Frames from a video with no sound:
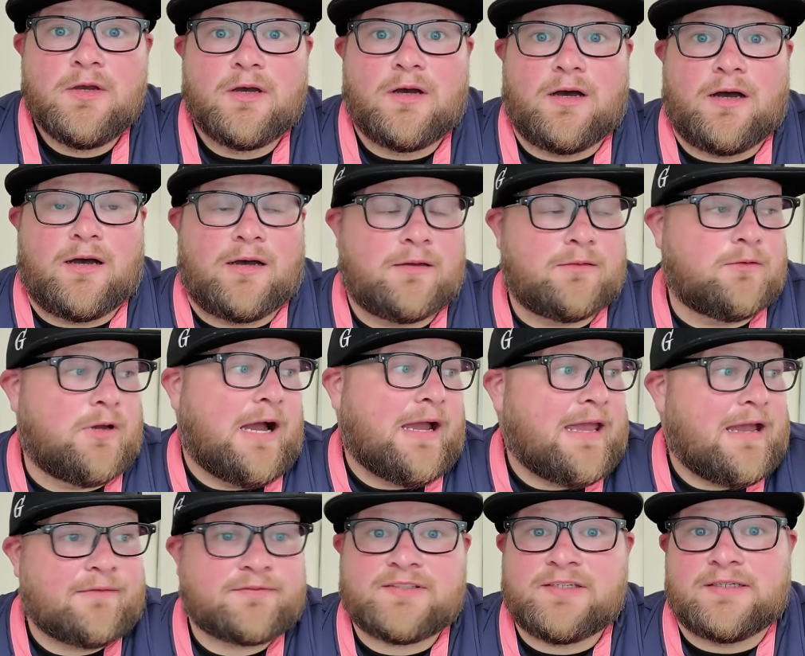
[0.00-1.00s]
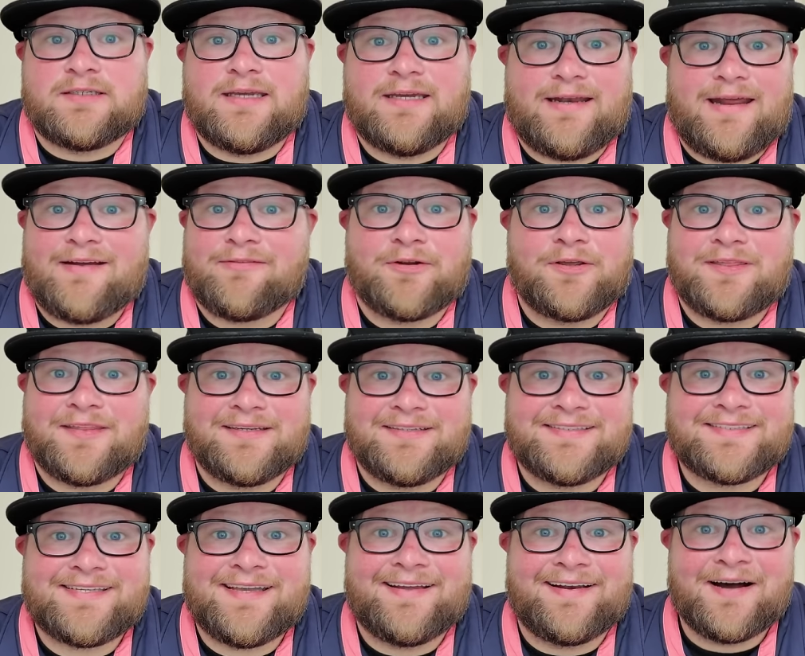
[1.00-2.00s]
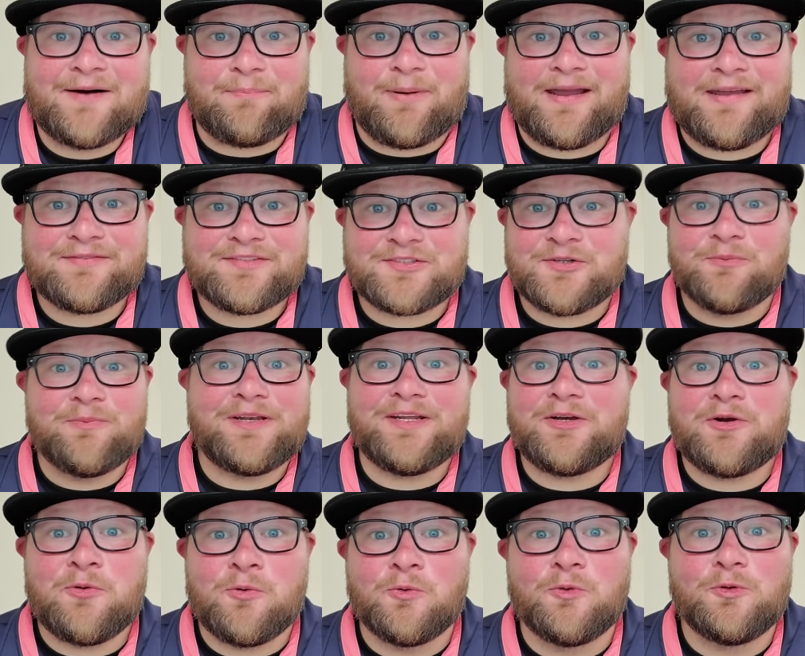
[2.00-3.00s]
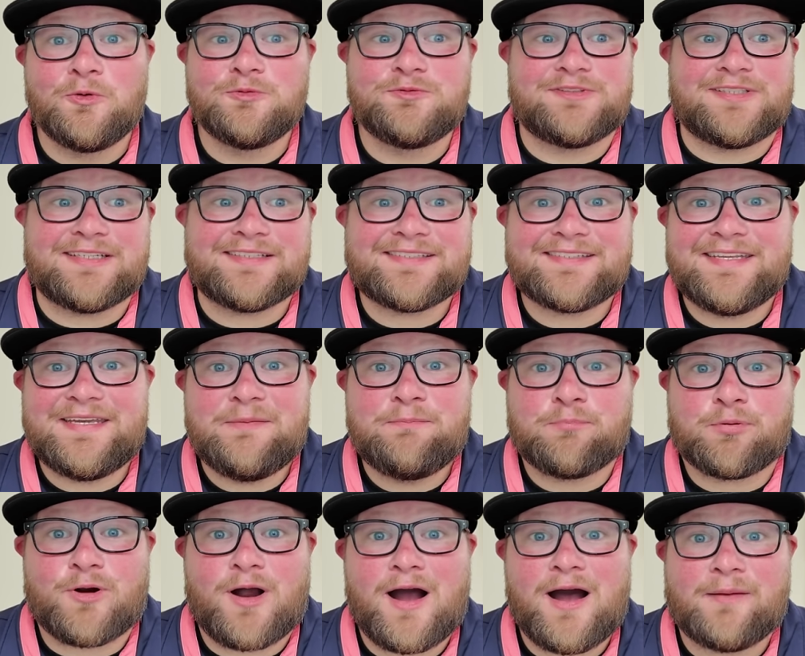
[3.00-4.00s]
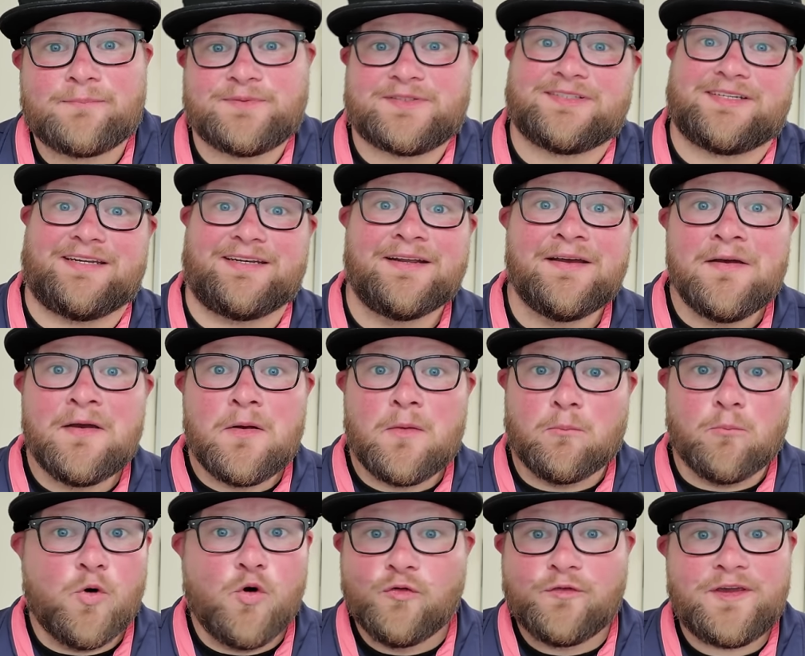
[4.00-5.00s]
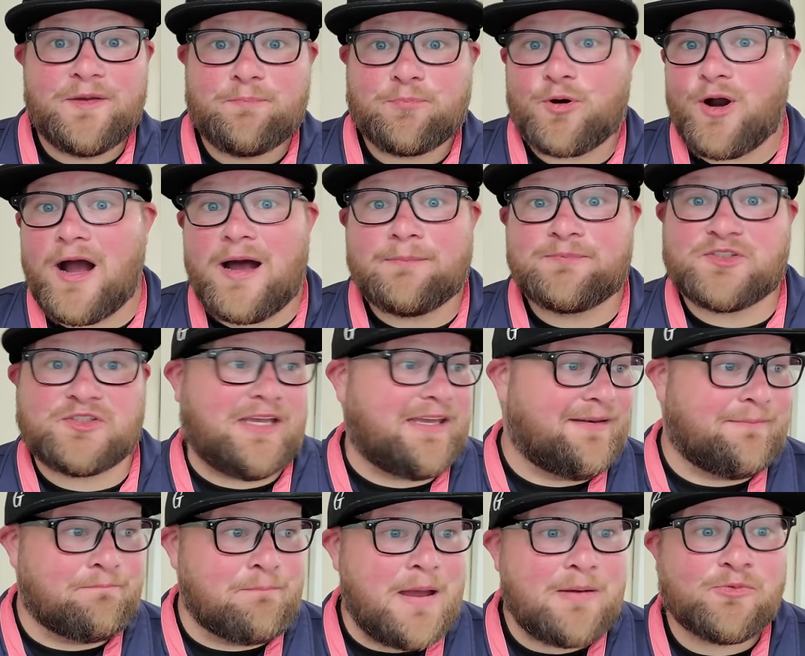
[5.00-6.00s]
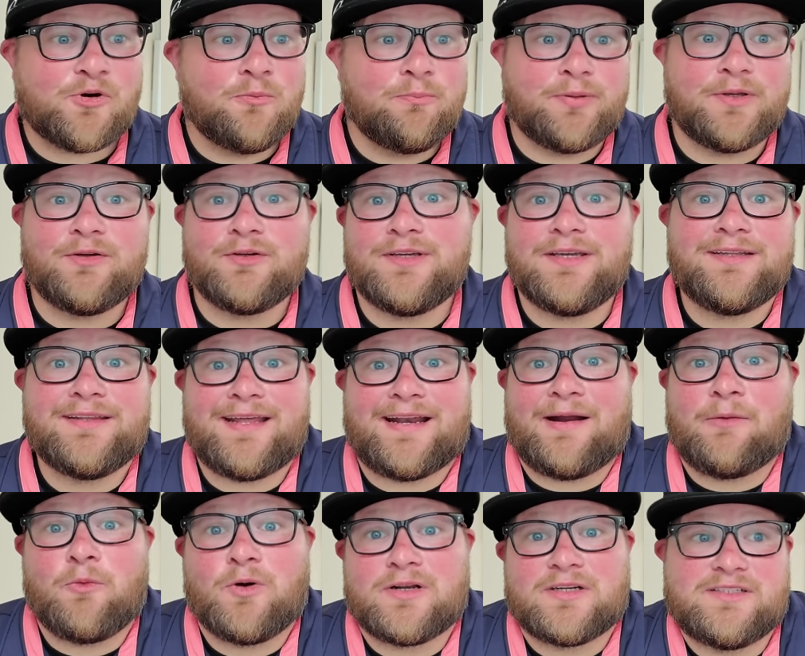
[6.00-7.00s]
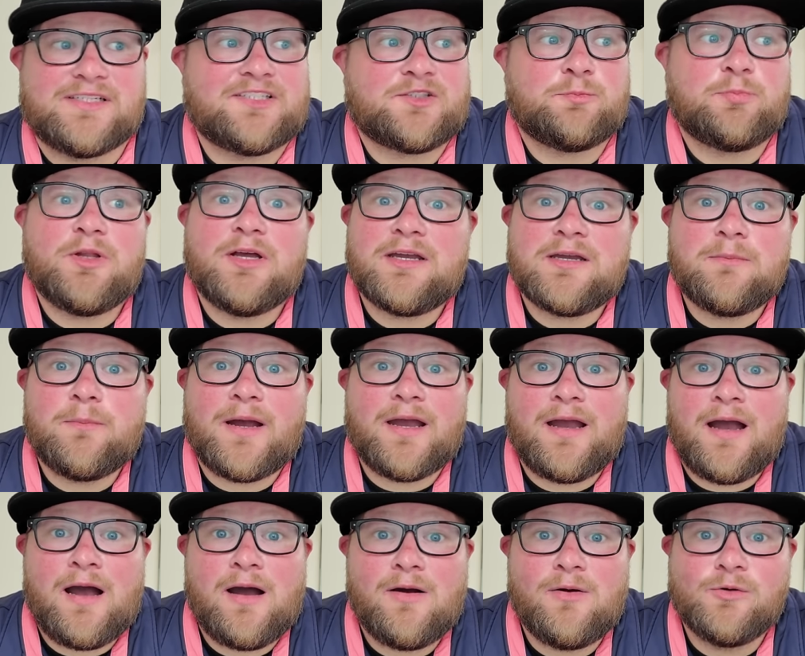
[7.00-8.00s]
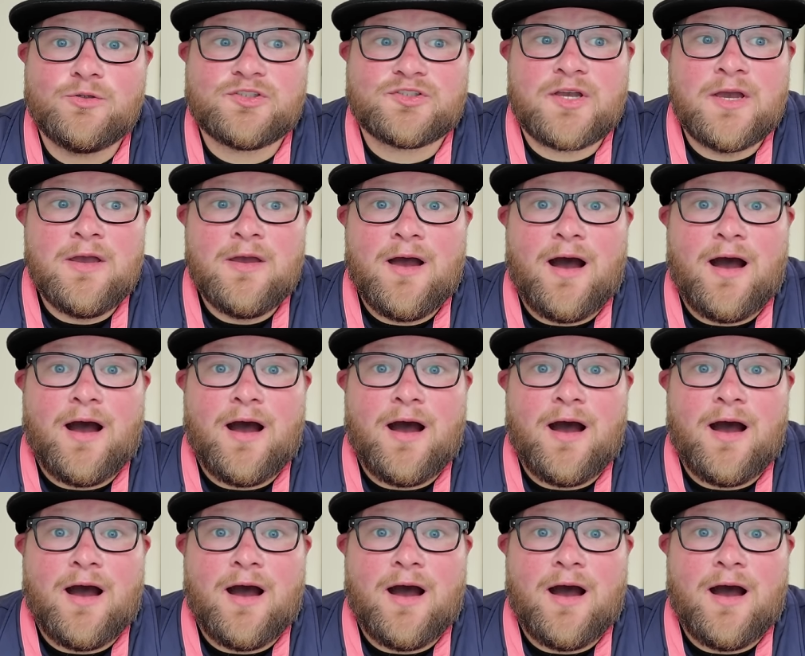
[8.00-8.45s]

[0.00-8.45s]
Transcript: Uh, I have to get everything set up. I have so many cool Disney props and movie props and memorabilia that I want to display in my house.